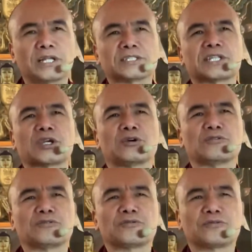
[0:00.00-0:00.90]
us think
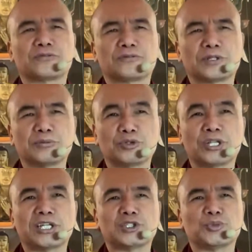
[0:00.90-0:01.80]
of the
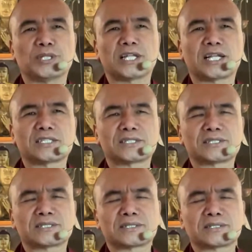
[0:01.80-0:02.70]
Buddha nature within
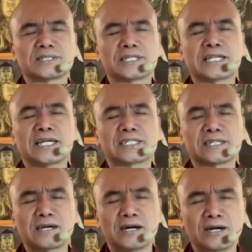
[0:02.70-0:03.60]
us, that